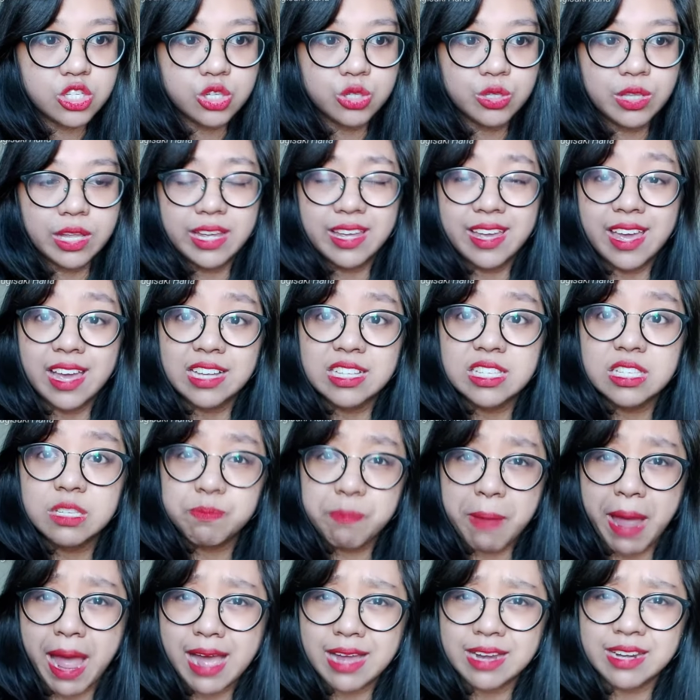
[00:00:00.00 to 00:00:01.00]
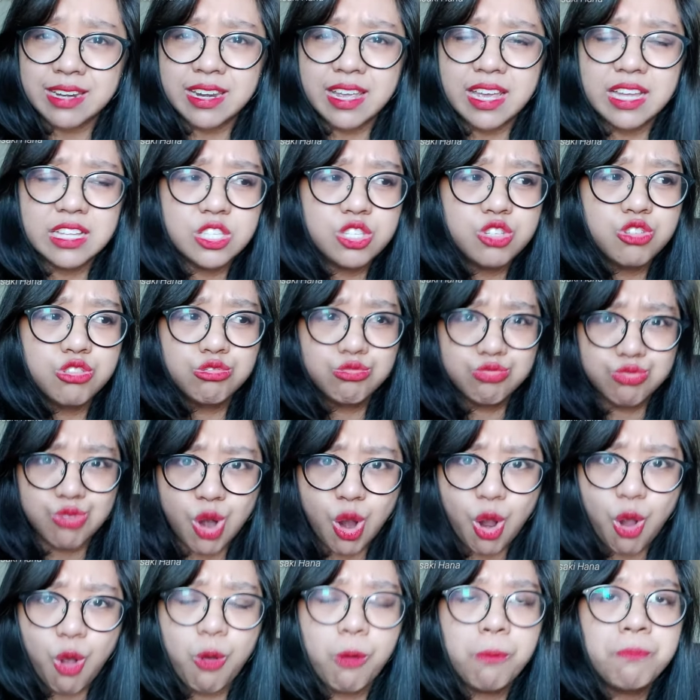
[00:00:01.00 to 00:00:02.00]
to like expand and to
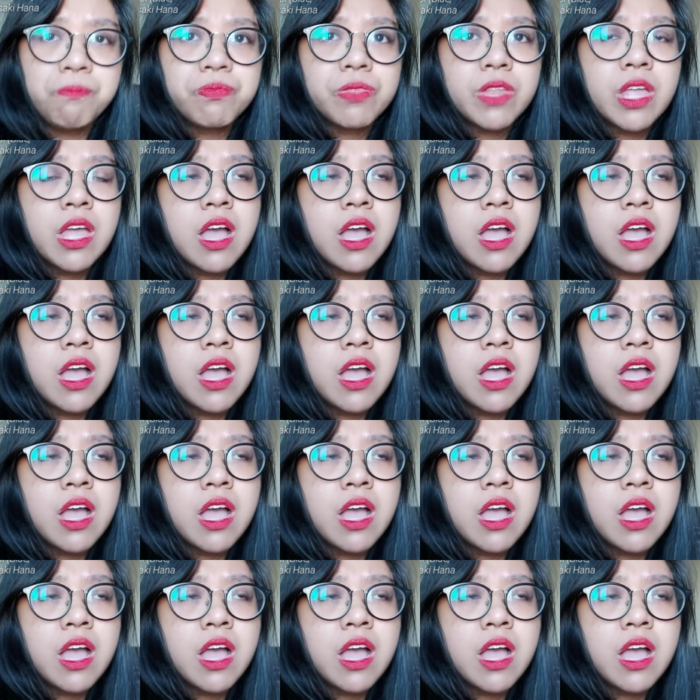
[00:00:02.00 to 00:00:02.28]
grow.